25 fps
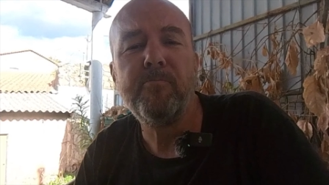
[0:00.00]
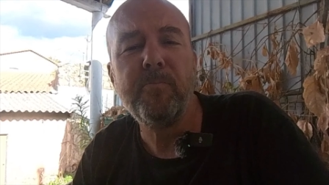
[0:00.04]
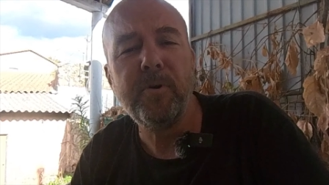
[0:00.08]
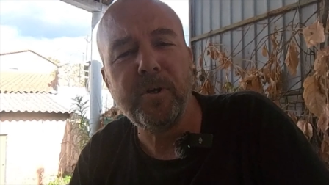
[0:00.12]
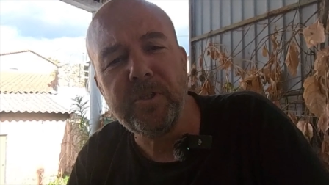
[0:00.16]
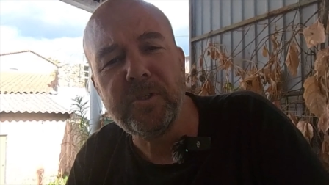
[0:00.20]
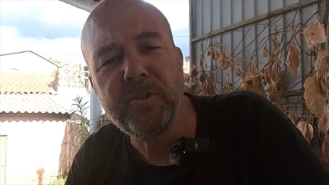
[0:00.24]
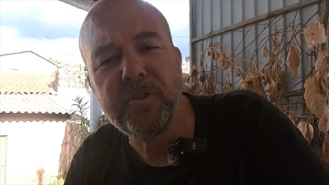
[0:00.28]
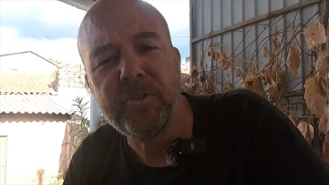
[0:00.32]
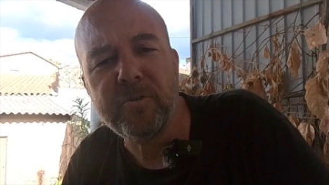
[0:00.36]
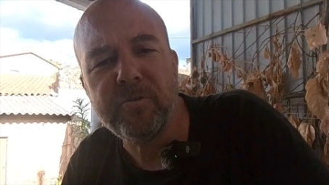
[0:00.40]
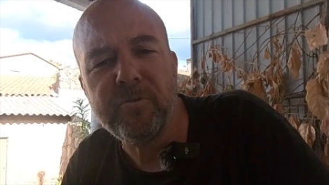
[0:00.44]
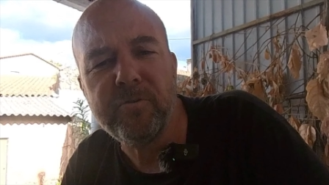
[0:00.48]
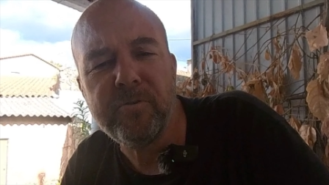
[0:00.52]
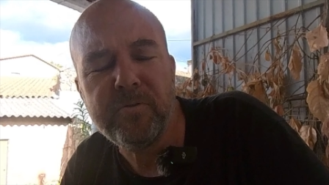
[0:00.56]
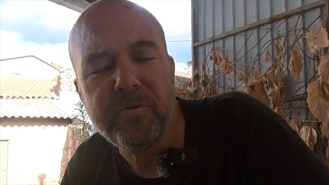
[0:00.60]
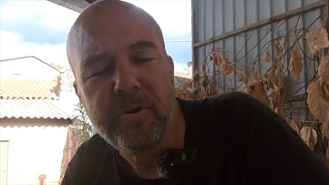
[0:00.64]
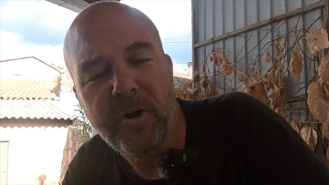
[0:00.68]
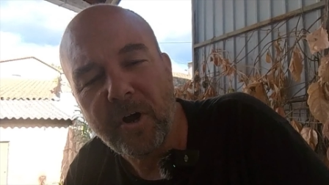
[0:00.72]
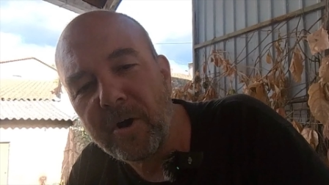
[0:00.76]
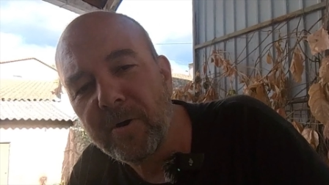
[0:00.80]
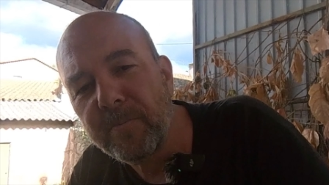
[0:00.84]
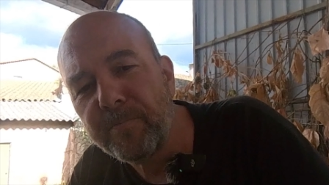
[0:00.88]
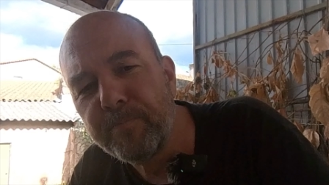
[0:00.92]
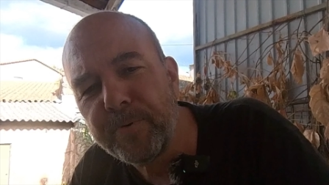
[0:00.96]

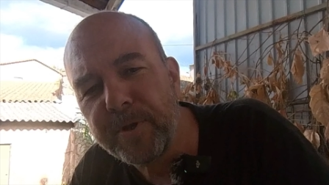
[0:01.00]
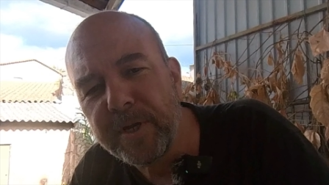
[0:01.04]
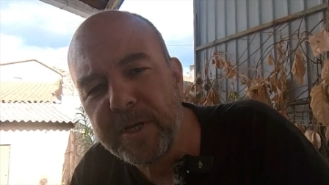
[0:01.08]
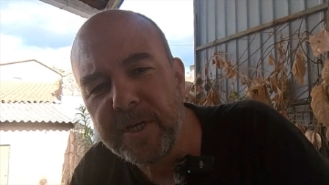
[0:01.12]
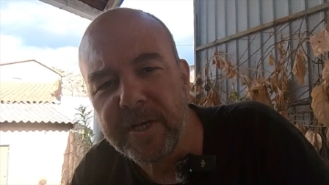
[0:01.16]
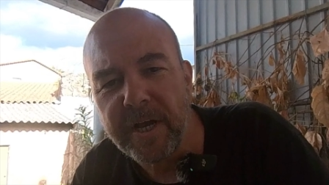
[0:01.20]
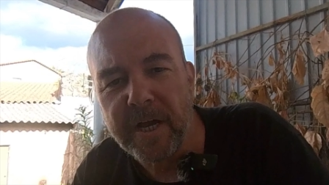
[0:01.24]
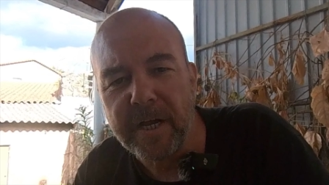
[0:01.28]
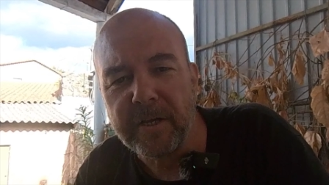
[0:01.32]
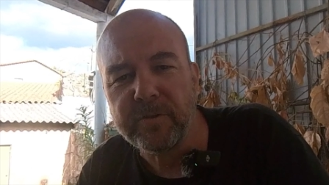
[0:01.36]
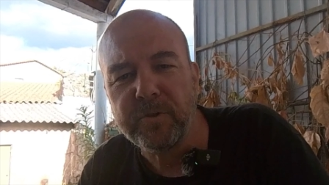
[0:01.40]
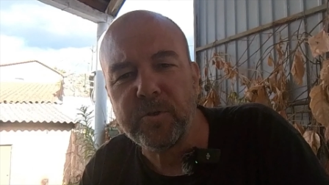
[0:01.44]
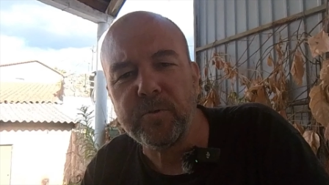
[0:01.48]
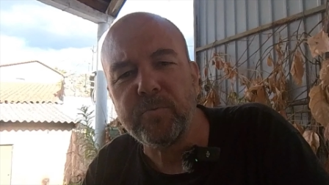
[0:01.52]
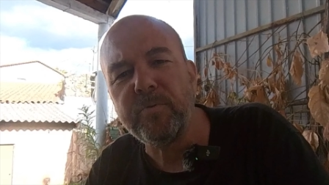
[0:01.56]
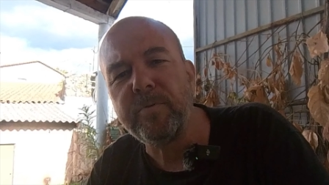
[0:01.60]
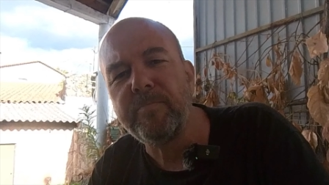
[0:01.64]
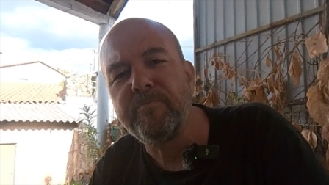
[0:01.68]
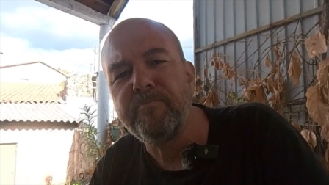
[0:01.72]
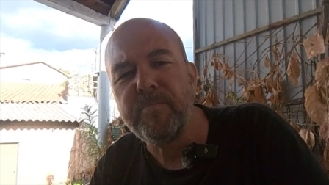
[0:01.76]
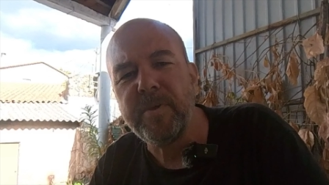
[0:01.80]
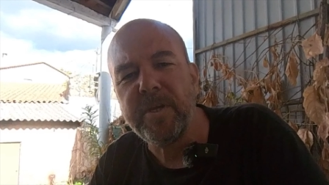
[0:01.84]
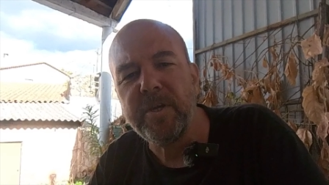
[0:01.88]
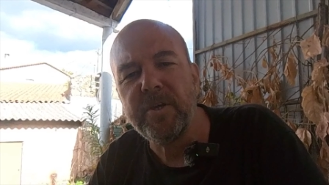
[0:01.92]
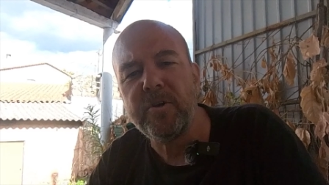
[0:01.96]
Muito
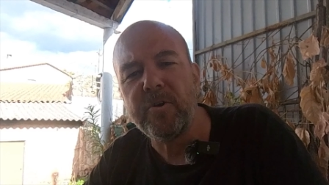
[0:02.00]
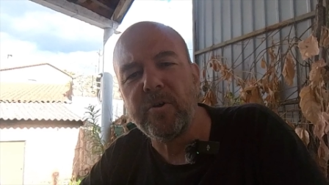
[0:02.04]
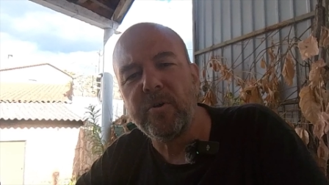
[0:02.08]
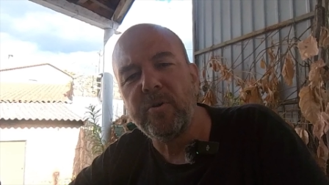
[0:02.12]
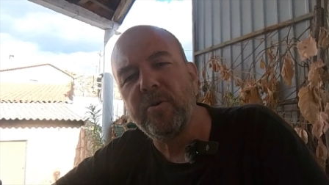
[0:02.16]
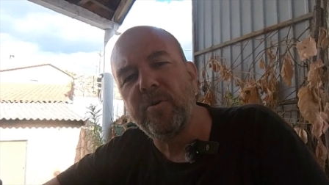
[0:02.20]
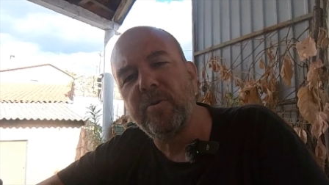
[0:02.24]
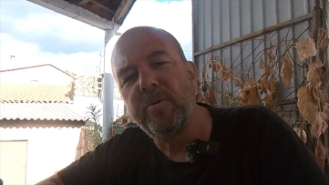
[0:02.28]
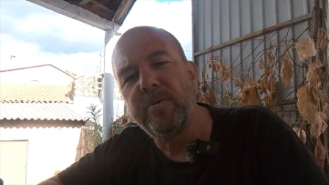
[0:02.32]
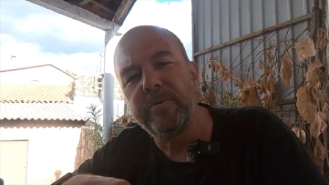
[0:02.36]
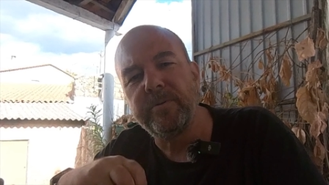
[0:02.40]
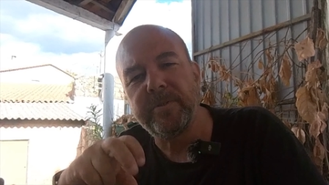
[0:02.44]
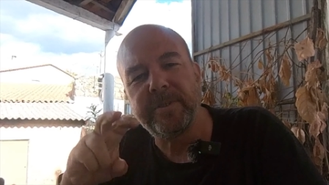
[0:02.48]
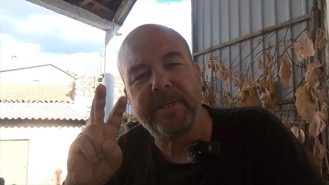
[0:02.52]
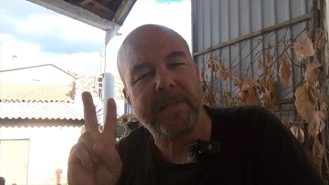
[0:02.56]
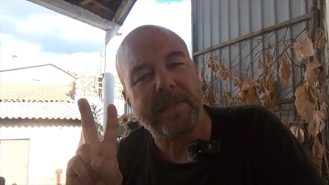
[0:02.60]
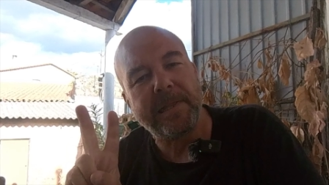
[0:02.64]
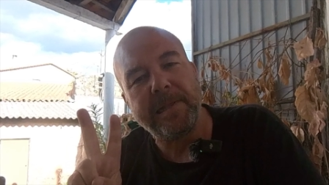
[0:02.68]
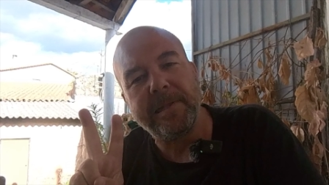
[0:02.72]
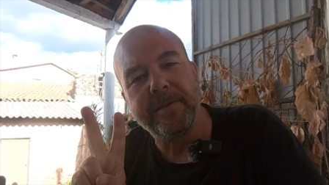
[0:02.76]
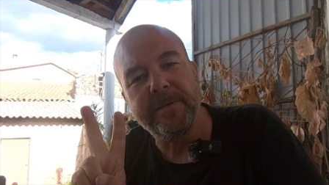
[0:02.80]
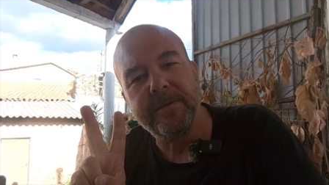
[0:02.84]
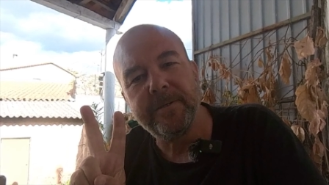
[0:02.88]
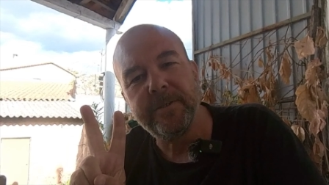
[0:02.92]
obrigado, amigos.